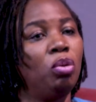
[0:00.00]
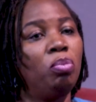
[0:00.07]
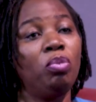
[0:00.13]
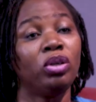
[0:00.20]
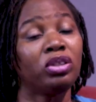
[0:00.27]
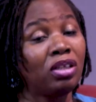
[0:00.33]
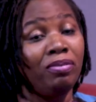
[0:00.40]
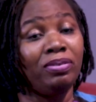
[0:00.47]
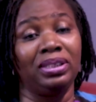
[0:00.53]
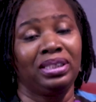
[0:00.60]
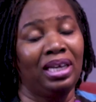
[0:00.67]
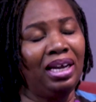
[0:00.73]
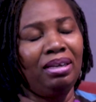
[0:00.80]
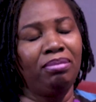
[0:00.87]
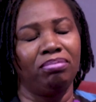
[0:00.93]
most of the
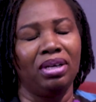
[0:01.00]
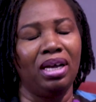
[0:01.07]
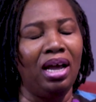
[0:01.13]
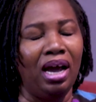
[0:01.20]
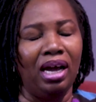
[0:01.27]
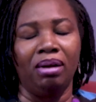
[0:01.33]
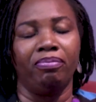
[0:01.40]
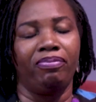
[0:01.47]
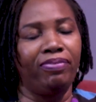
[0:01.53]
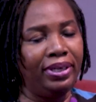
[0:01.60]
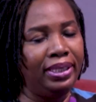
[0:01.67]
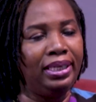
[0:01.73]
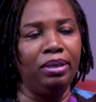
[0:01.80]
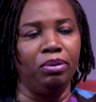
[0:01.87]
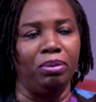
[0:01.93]
time, I am
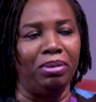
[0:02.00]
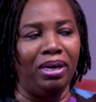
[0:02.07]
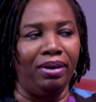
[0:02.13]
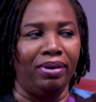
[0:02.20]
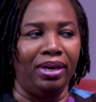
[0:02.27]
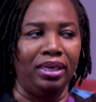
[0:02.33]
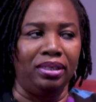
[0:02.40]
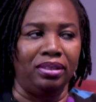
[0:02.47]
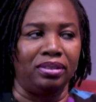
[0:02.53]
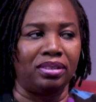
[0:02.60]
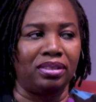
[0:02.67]
friendly with my riders.